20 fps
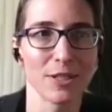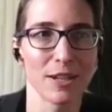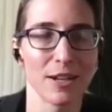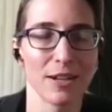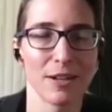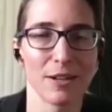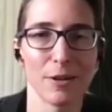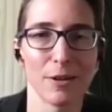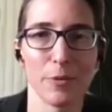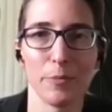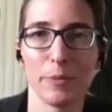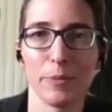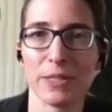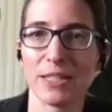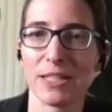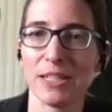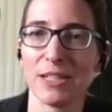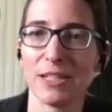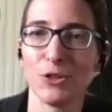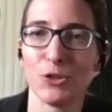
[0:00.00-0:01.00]
uh,
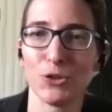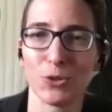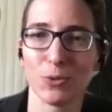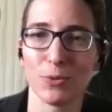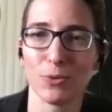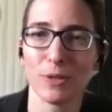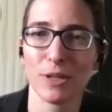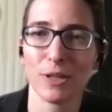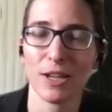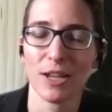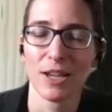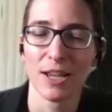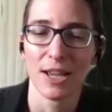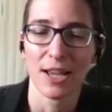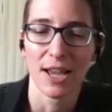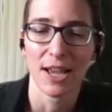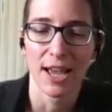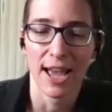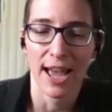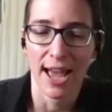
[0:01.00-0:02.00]
busy in june
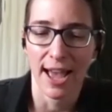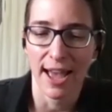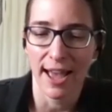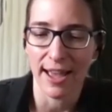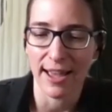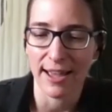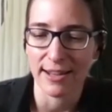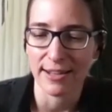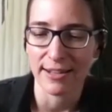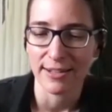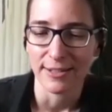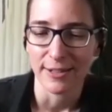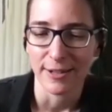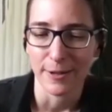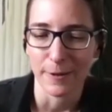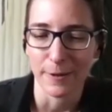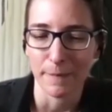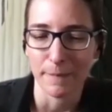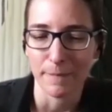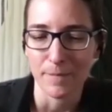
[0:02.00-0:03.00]
and
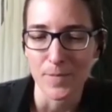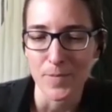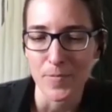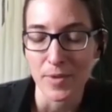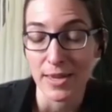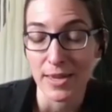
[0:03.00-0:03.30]
um,